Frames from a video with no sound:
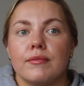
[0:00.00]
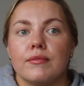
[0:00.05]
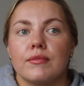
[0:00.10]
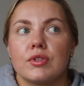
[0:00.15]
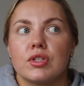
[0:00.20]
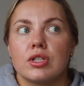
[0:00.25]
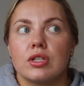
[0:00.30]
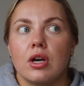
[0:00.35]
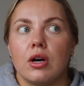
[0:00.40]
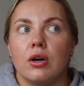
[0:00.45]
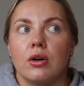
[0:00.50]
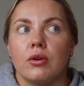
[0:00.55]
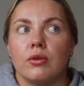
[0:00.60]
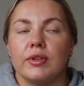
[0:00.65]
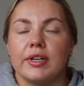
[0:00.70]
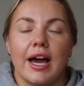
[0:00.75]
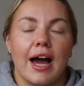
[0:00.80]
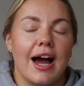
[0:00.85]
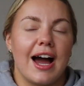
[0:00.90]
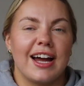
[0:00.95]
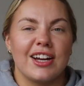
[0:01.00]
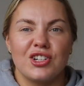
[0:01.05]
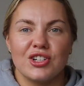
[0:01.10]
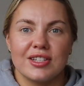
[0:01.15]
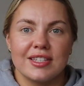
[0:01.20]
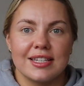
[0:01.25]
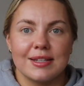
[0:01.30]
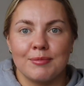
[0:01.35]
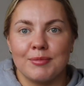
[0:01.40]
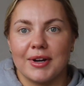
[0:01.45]
So yeah,
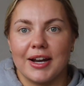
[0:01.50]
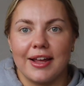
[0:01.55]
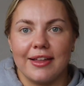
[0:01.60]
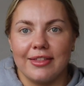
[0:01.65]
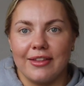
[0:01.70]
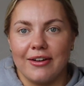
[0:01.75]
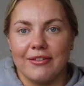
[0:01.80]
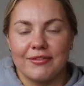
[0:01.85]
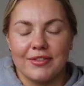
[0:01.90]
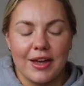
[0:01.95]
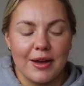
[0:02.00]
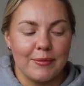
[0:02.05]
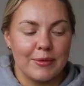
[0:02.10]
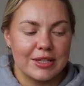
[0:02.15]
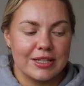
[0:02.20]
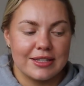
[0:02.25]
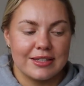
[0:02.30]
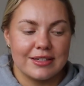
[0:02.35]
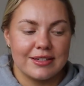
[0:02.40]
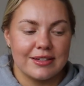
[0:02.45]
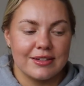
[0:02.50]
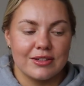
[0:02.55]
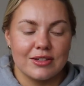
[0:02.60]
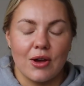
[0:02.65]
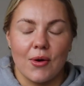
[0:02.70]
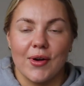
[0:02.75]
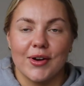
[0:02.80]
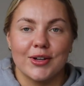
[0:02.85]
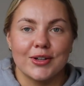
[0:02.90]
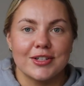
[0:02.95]
but I love them. It's
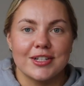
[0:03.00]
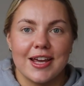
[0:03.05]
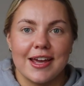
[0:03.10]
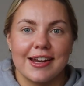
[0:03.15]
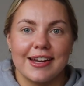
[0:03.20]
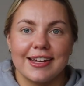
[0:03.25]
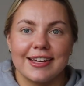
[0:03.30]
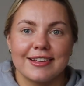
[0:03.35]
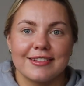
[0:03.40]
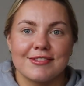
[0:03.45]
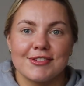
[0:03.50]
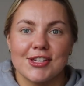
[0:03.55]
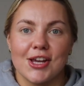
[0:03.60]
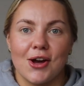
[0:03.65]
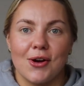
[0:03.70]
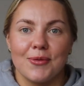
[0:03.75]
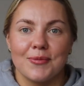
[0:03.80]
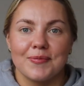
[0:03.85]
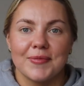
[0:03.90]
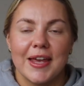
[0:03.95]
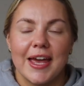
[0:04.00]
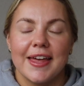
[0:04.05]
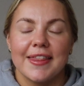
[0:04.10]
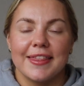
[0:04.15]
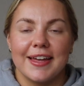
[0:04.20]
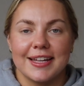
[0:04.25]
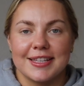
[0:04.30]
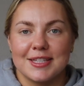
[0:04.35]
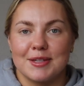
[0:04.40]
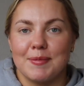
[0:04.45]
so entertaining. So
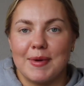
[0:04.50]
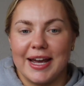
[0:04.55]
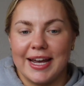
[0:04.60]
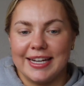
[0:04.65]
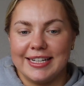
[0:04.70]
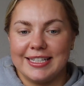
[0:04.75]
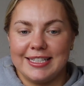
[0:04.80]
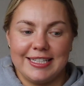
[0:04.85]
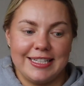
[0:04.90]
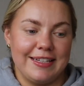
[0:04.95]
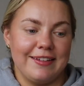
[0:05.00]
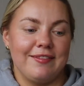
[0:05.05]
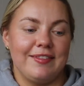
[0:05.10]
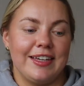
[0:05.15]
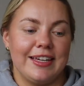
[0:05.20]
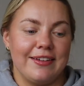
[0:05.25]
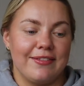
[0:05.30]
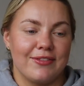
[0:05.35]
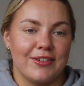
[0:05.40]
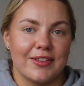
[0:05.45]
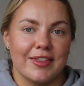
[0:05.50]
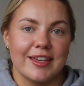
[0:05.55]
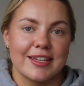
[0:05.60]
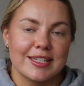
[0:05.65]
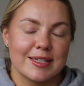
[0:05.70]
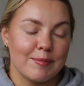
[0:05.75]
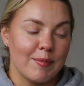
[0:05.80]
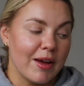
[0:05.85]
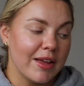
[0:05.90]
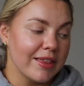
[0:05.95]
that's my TV for
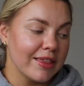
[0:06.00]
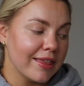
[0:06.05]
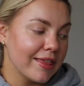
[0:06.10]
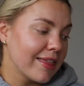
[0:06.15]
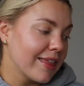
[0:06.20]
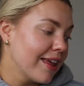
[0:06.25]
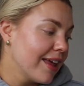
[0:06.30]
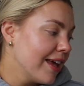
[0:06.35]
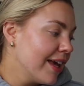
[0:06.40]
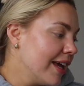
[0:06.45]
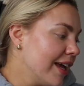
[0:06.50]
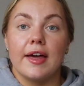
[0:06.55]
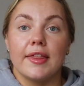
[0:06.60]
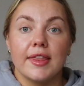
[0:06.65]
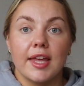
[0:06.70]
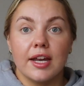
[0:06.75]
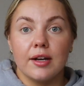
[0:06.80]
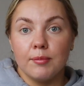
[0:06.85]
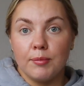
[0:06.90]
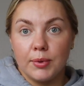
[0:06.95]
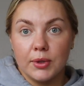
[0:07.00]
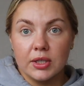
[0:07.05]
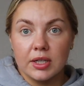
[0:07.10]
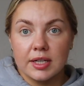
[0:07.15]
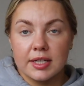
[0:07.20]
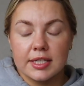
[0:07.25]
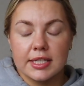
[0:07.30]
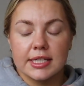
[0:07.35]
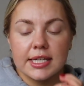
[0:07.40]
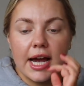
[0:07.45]
this month. And then
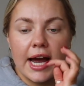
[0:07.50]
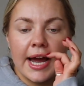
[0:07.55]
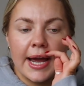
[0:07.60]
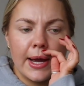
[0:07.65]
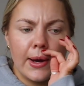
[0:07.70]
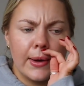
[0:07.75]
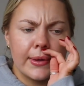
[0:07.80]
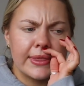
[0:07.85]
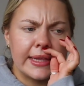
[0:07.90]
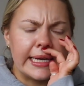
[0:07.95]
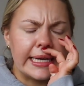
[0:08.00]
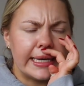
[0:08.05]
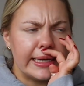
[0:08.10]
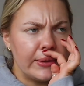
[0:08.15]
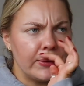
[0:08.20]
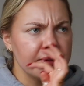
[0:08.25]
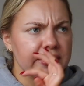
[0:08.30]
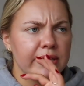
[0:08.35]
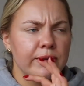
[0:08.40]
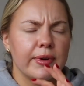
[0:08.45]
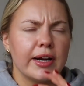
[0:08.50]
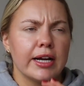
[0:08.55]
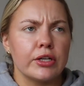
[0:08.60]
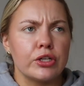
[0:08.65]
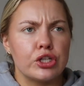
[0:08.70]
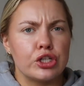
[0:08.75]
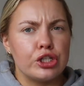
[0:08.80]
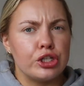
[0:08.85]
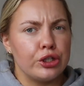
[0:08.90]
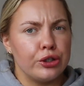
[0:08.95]
books, I think I only
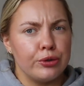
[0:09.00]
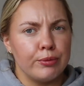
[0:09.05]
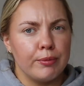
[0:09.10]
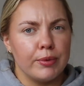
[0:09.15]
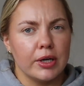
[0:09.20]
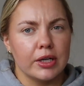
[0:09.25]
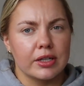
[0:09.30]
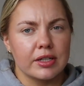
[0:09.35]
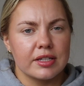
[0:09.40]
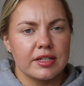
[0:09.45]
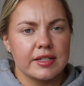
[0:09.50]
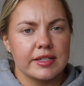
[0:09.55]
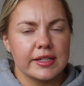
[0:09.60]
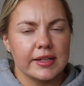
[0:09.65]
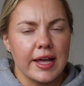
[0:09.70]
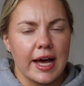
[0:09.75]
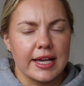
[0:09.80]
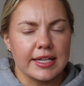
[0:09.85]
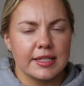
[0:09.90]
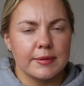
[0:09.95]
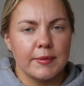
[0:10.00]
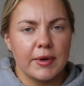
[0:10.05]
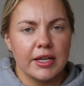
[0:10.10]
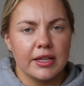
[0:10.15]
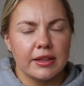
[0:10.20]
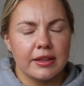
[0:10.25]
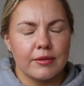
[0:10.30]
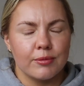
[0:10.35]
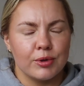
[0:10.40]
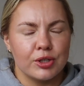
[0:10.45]
read 2 books last
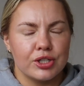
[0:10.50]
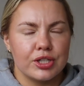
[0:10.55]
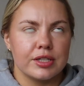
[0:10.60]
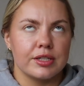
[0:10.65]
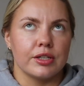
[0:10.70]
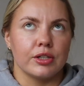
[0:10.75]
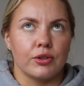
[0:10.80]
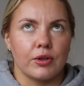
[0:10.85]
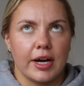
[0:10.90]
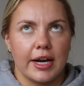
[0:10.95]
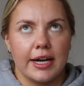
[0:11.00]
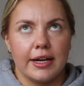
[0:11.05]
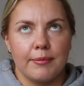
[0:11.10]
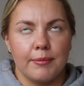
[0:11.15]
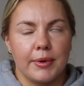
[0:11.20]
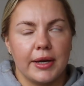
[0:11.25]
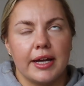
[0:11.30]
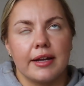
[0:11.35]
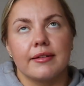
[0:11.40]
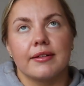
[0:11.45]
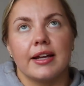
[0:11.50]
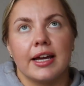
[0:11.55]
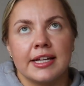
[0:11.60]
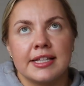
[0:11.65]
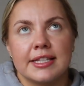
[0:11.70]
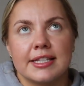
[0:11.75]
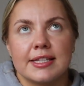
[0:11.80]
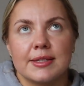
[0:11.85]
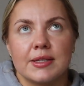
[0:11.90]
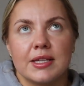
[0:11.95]
month, which isn't great, but
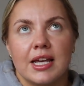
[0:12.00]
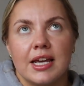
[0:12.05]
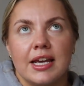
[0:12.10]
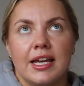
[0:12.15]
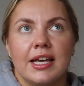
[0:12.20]
it's